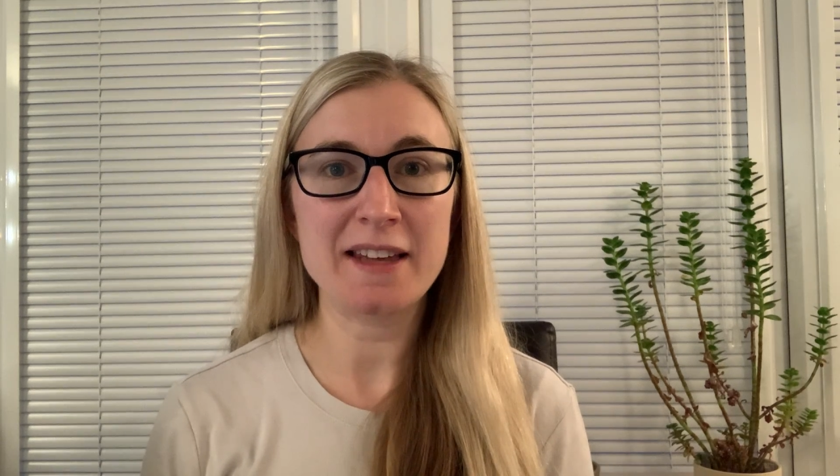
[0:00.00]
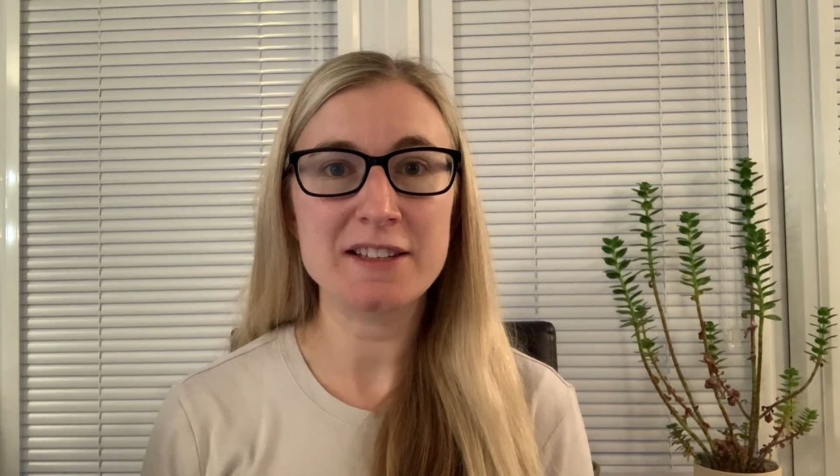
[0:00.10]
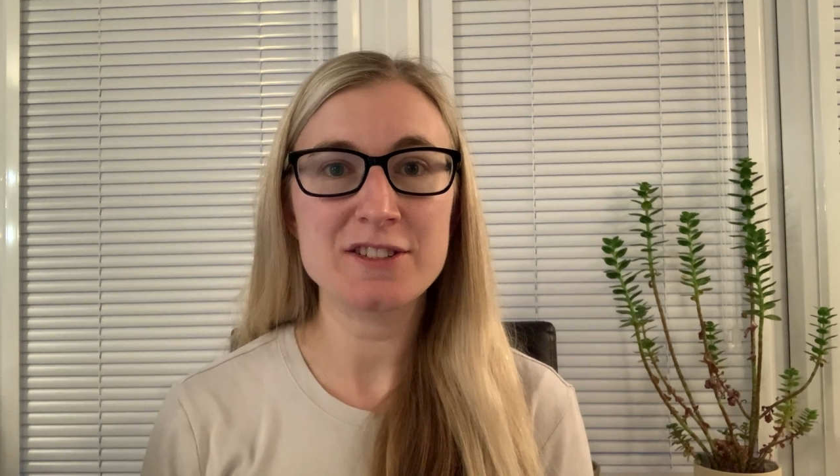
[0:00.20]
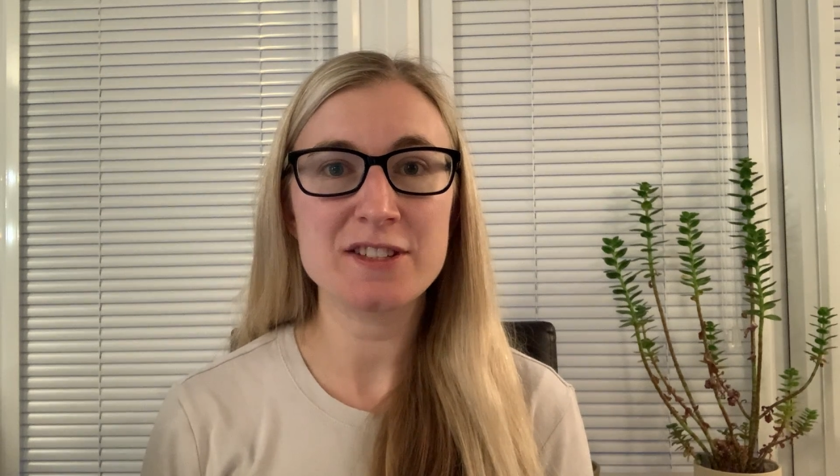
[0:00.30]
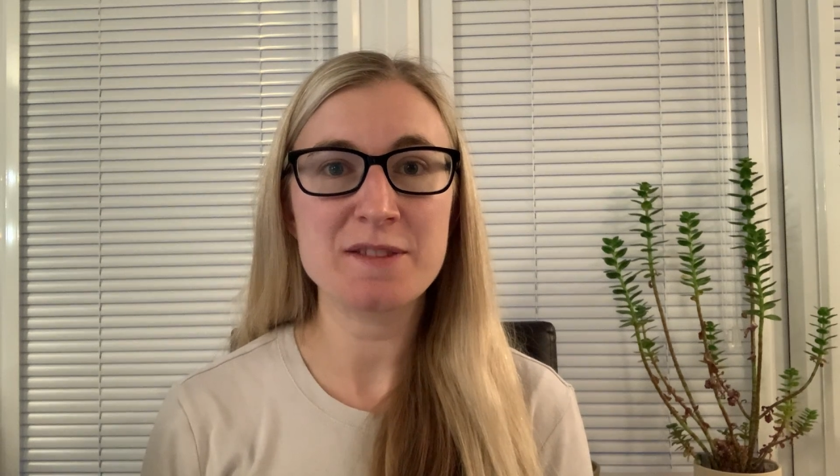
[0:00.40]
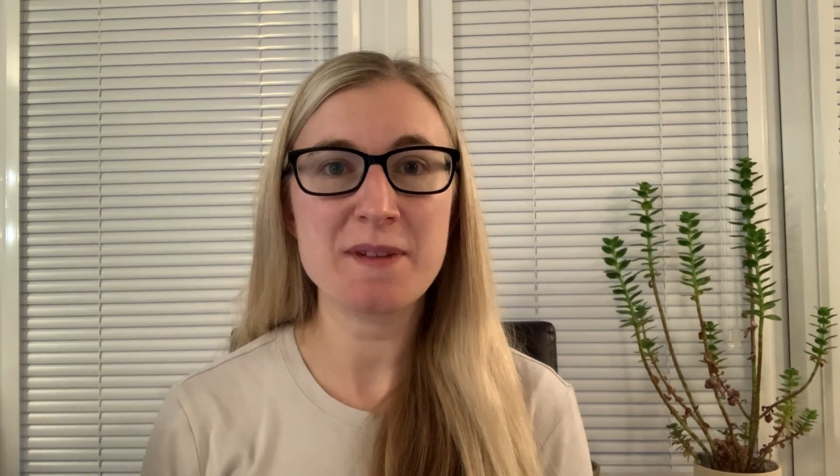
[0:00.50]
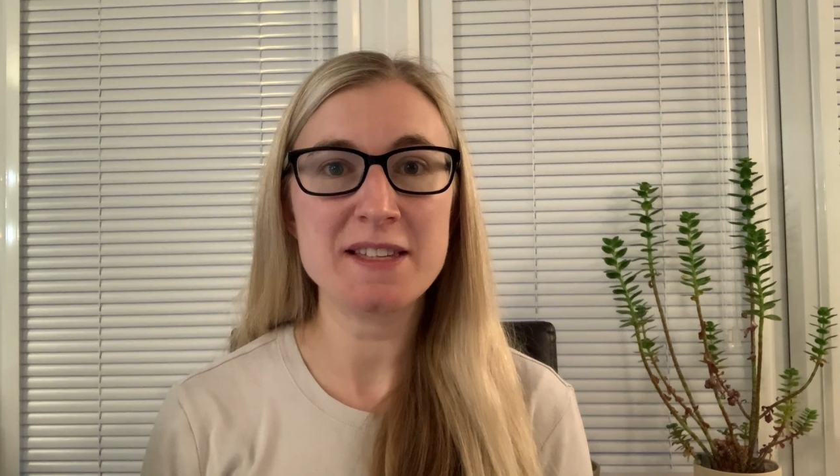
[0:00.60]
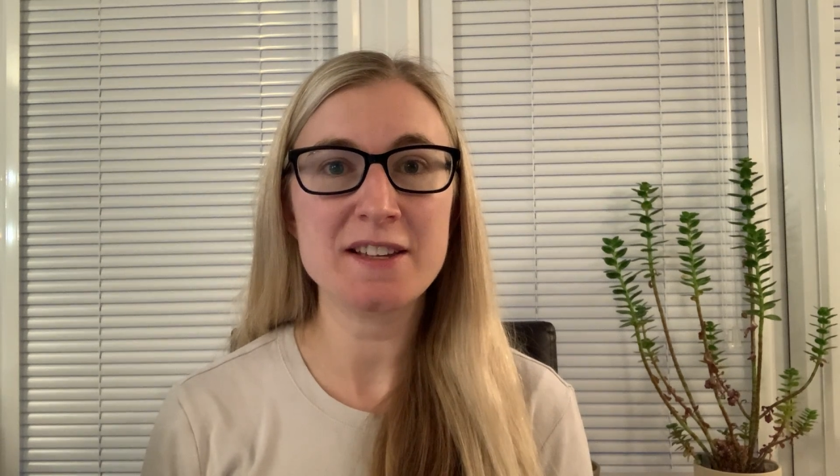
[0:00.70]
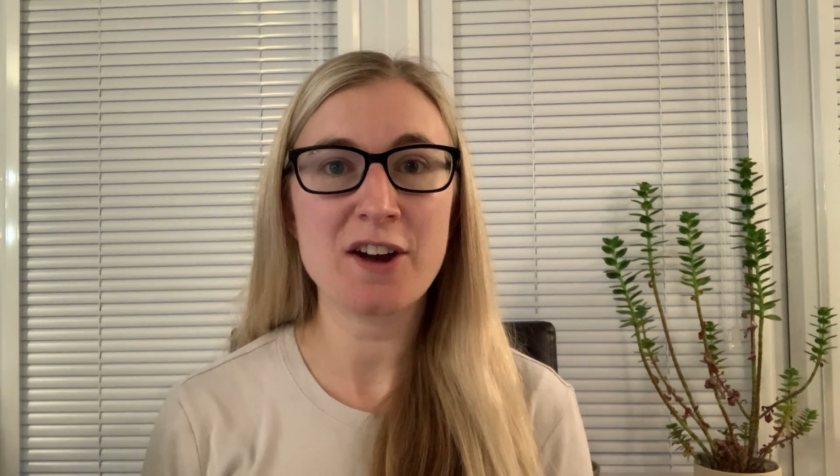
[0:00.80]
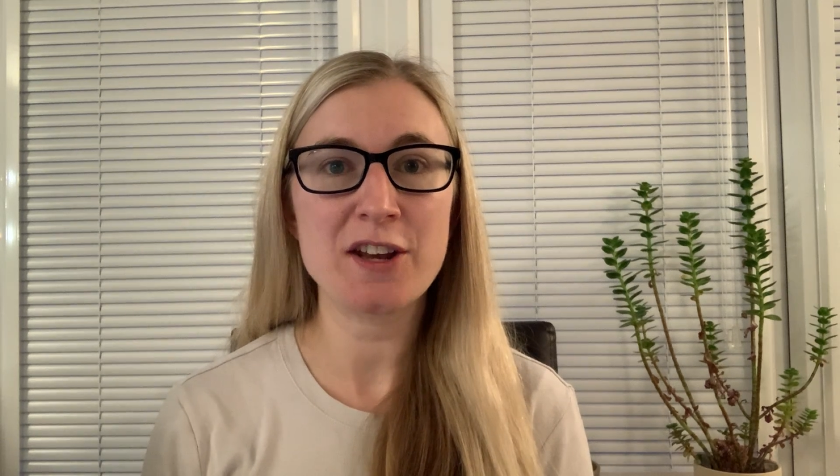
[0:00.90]
And it's just
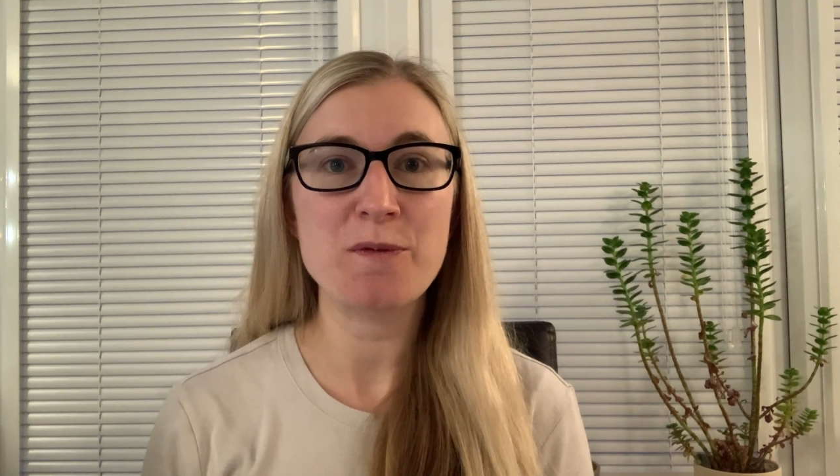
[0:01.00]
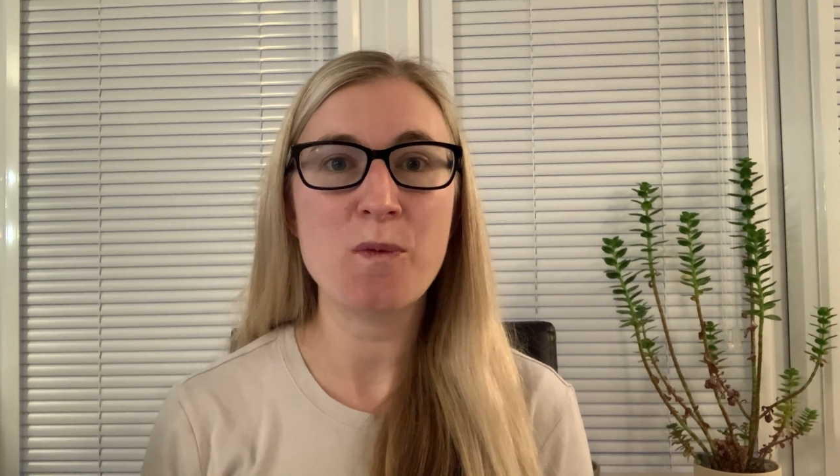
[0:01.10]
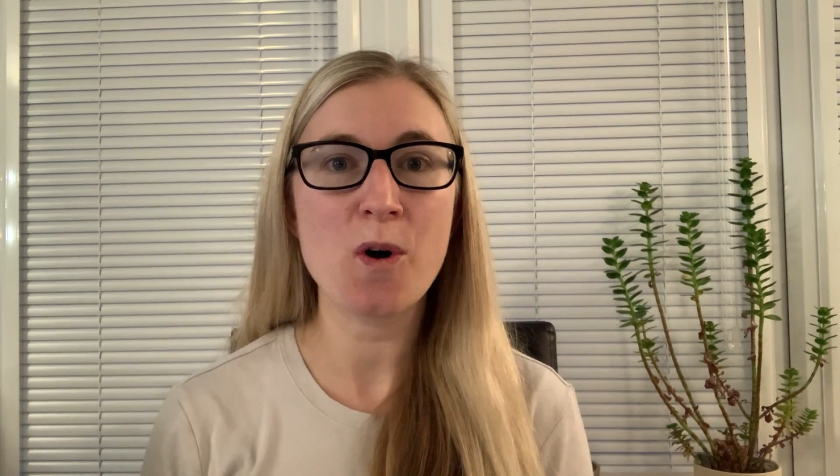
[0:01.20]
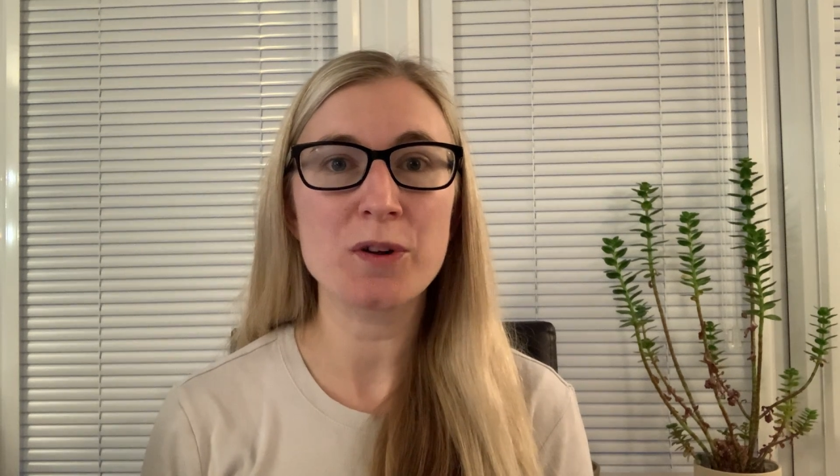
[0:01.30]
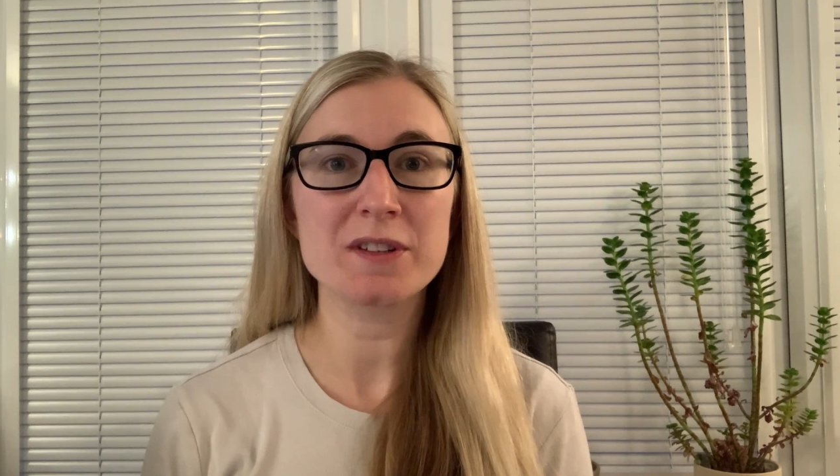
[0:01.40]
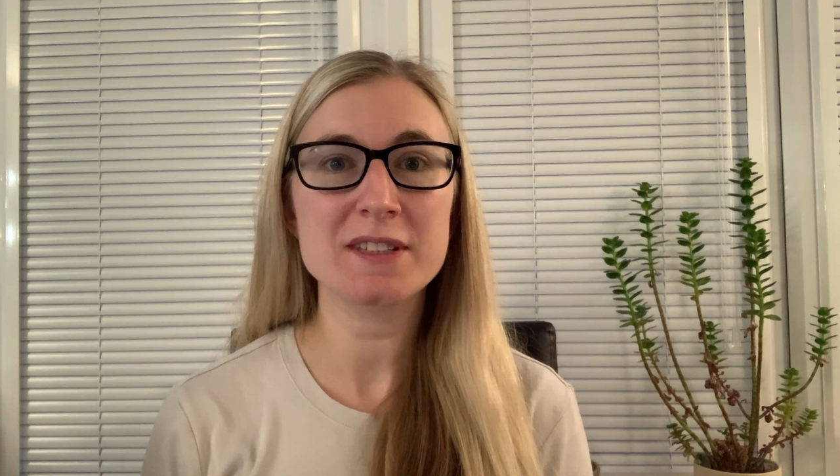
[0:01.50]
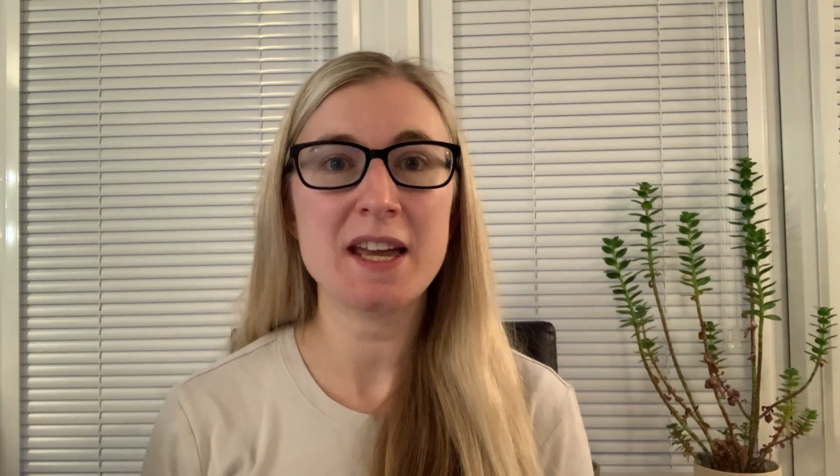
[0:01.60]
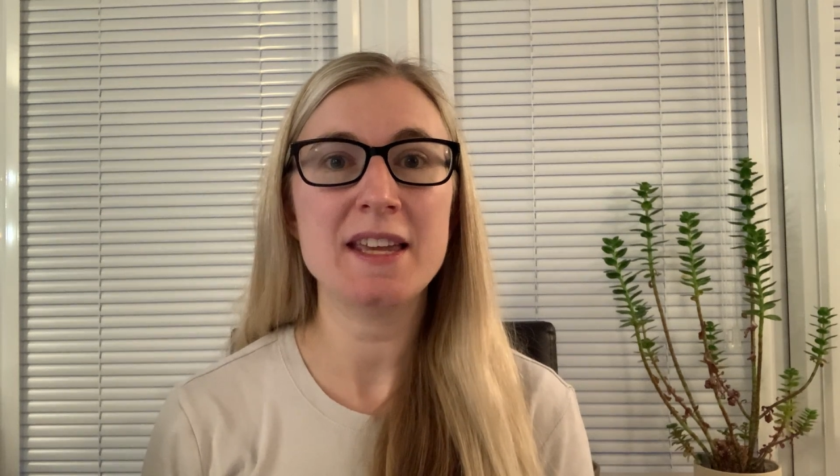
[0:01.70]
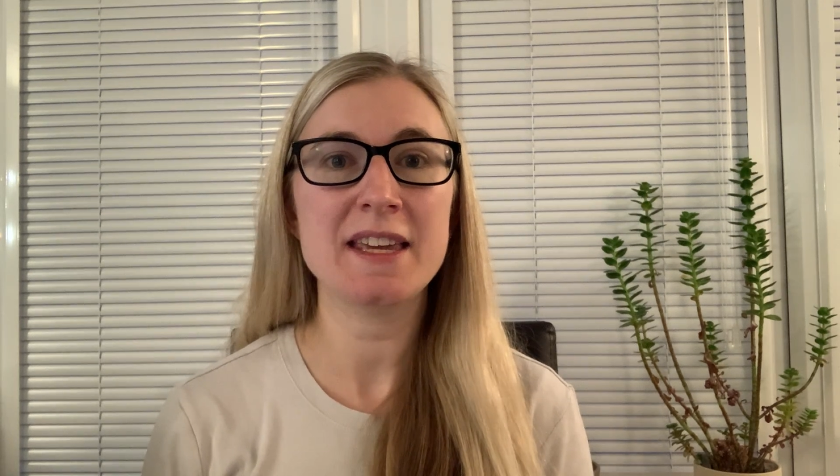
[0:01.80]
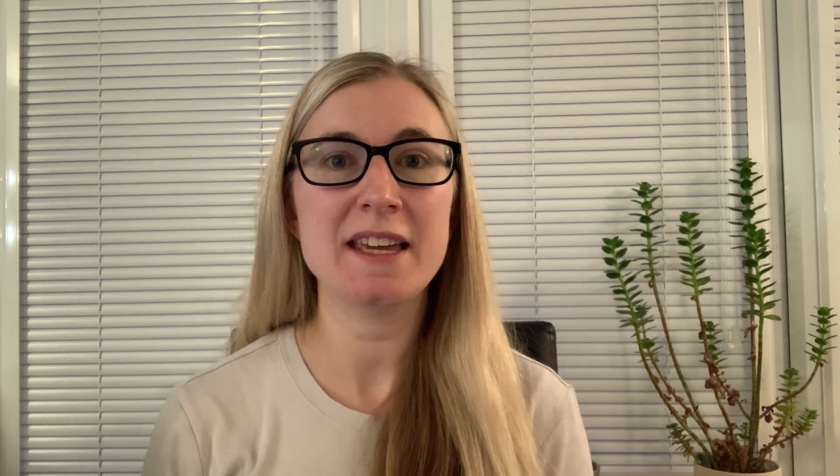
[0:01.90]
amazing kind of what
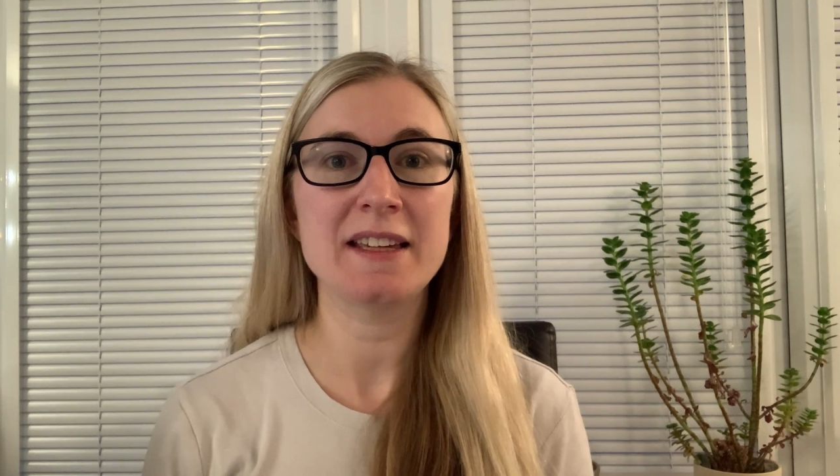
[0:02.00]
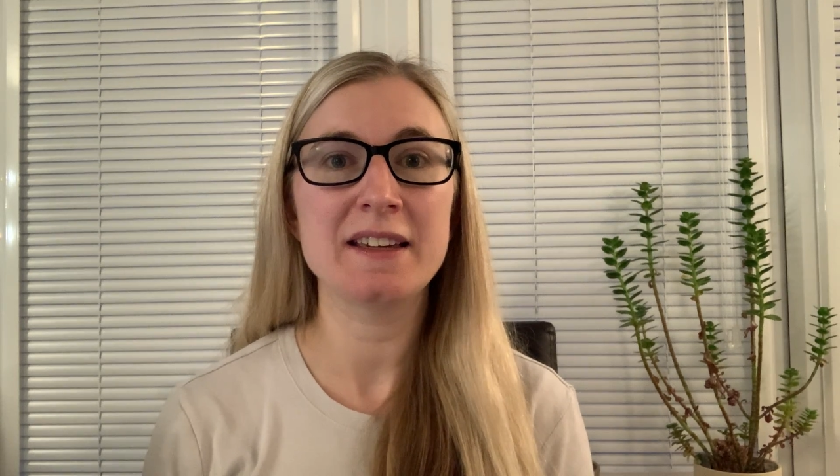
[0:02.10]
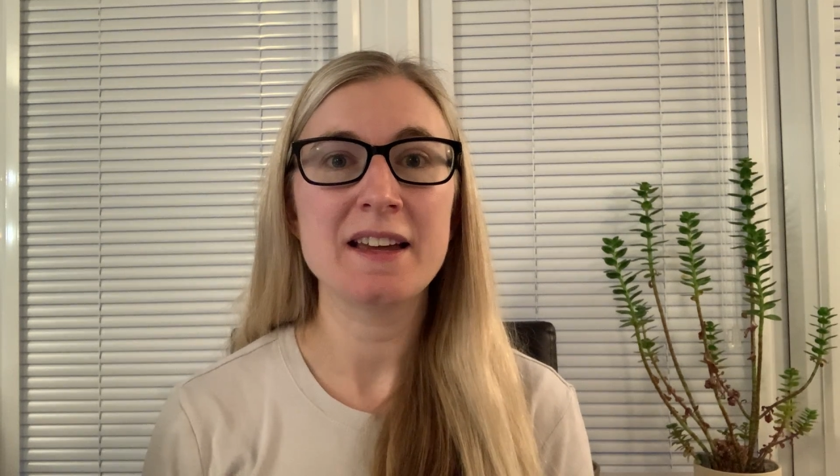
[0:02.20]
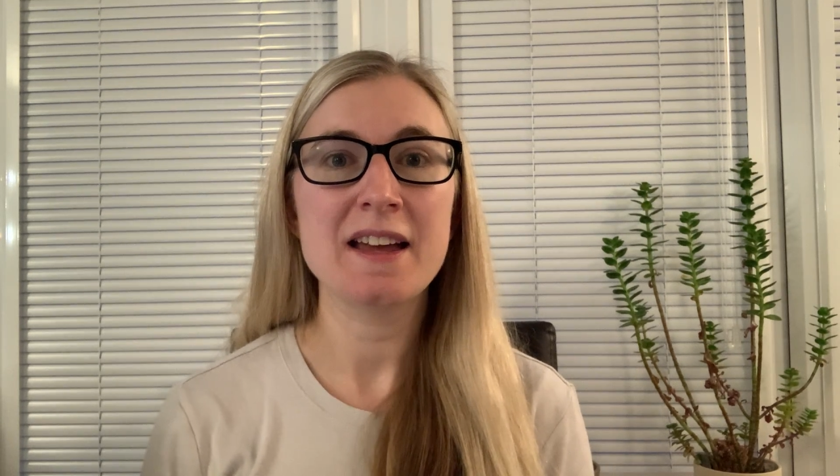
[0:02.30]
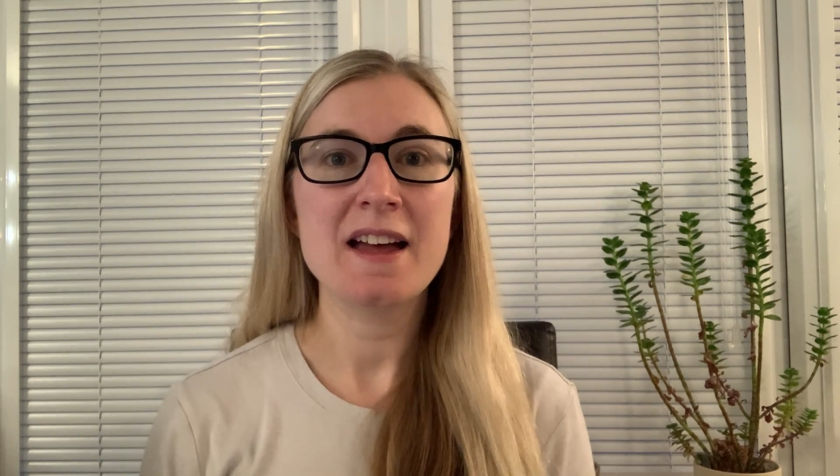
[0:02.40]
taking